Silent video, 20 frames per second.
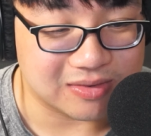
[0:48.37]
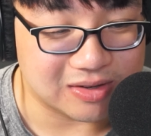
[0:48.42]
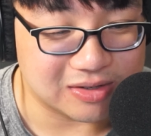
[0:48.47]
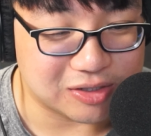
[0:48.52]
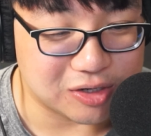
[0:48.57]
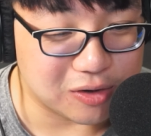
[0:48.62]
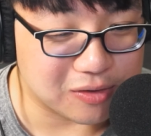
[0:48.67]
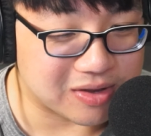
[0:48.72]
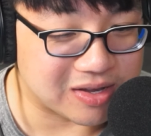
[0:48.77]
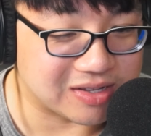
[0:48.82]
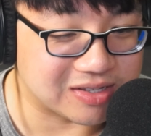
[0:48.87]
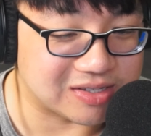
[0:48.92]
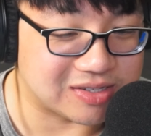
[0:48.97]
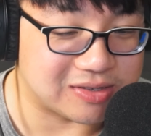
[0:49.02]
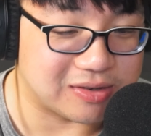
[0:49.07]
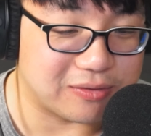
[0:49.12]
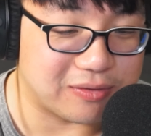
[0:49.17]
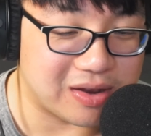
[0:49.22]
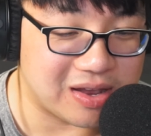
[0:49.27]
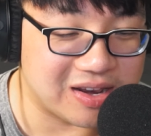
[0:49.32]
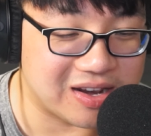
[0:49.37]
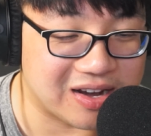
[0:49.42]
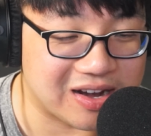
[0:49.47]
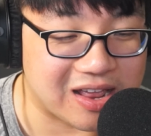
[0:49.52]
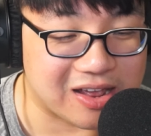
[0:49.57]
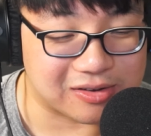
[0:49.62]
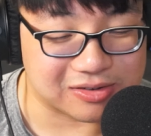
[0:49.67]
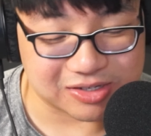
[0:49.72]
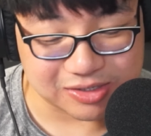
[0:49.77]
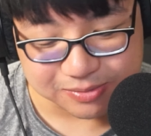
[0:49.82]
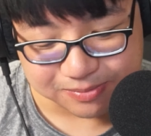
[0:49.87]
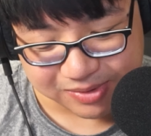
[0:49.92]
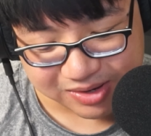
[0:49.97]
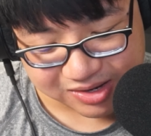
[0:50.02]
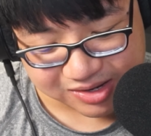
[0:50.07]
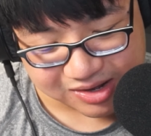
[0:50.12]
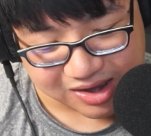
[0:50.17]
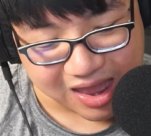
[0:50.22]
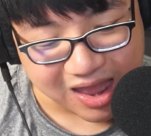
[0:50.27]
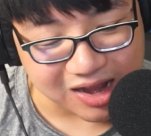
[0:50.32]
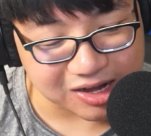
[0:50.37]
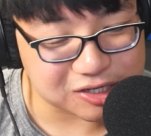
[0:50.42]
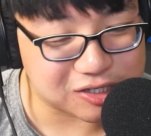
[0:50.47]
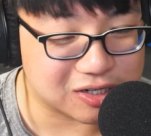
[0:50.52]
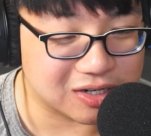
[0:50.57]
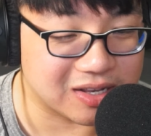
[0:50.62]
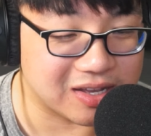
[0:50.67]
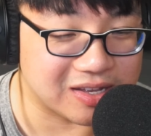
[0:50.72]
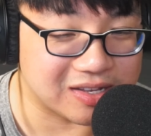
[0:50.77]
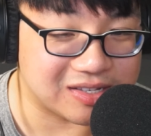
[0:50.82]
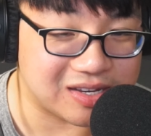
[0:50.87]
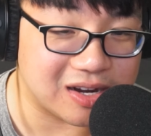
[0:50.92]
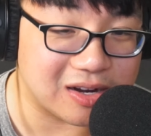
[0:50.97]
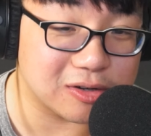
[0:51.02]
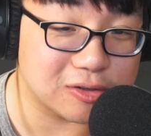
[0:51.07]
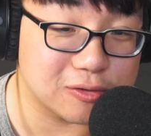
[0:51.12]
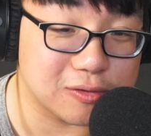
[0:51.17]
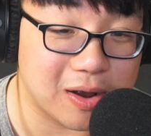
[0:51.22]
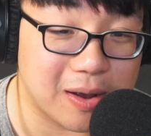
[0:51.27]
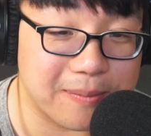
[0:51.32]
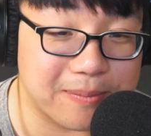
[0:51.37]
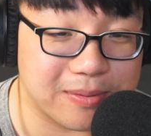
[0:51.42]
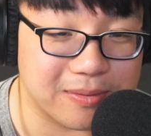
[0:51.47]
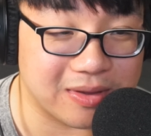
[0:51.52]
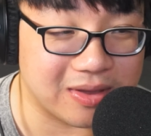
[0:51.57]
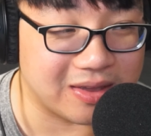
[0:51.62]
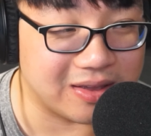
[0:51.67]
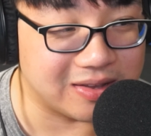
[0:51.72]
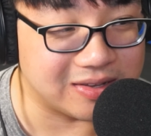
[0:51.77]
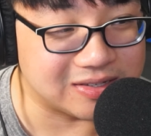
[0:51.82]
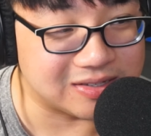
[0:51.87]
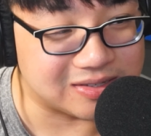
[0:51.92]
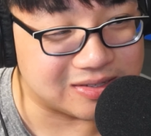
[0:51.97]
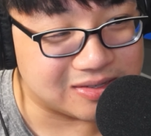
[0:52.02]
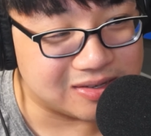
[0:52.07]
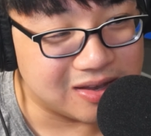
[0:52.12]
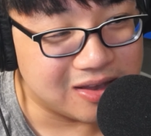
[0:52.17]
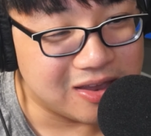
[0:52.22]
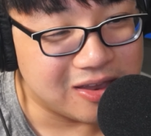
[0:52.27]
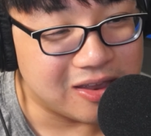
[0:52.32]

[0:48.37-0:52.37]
tokens in and out. But actually, Terraswap is